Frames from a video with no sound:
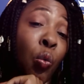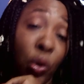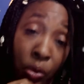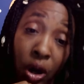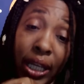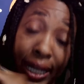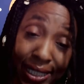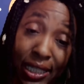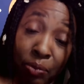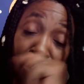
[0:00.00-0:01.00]
We were, like
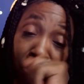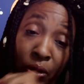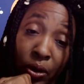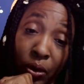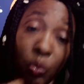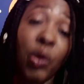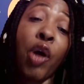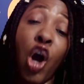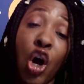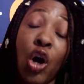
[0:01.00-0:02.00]
I said before, we
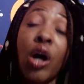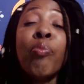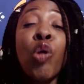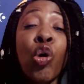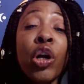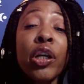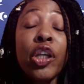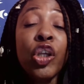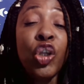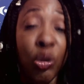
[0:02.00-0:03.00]
were all born
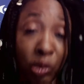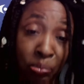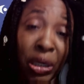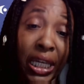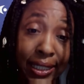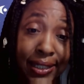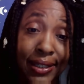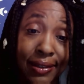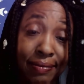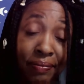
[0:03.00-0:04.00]
human
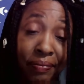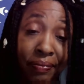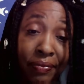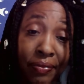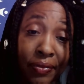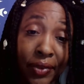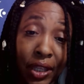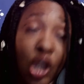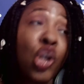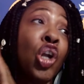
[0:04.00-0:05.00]
beings.
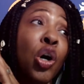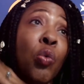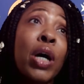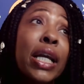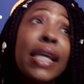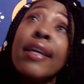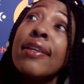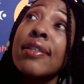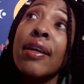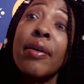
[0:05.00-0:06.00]
No one
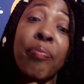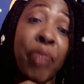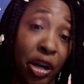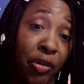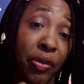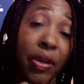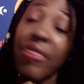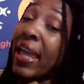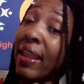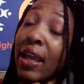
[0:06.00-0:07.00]
is better
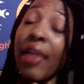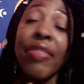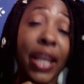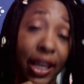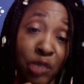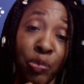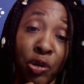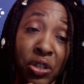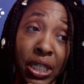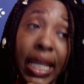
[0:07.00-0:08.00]
than the next
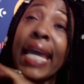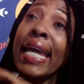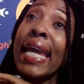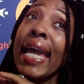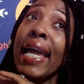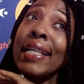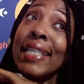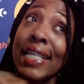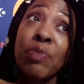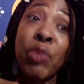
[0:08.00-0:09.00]
person.
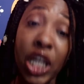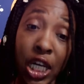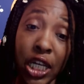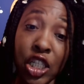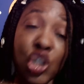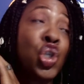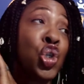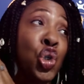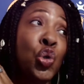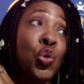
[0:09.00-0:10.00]
Just because
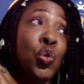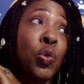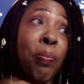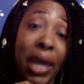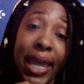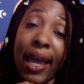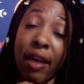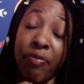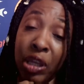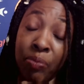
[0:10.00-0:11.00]
you may
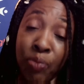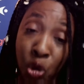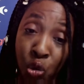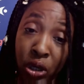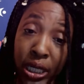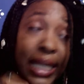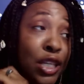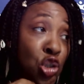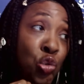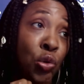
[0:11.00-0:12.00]
have been born
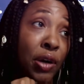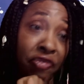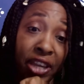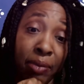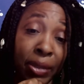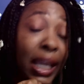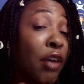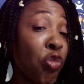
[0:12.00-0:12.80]
into a family of